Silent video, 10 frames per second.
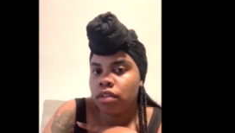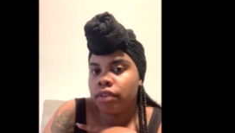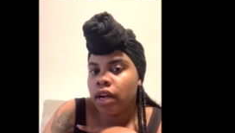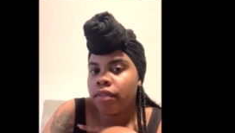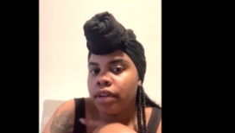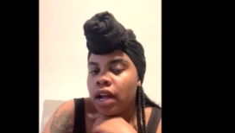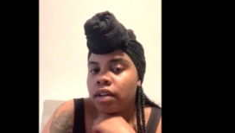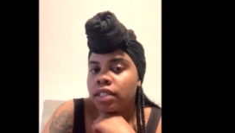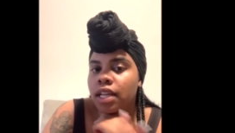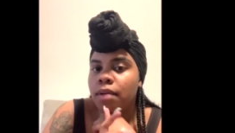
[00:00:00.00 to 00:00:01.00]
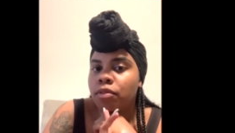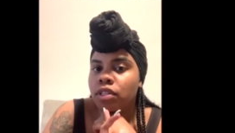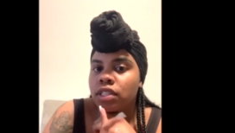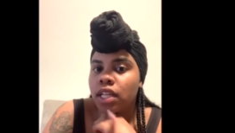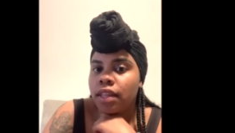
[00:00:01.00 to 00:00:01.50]
the recovery house, and I'm
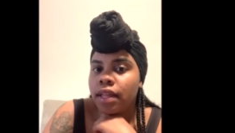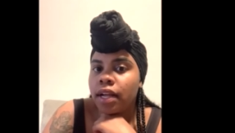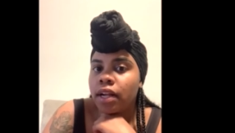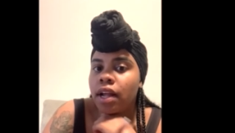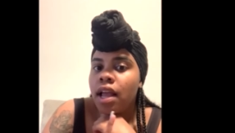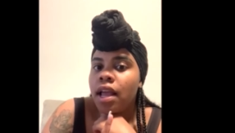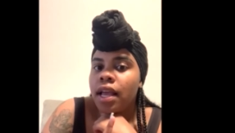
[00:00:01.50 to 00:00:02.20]
going to stay there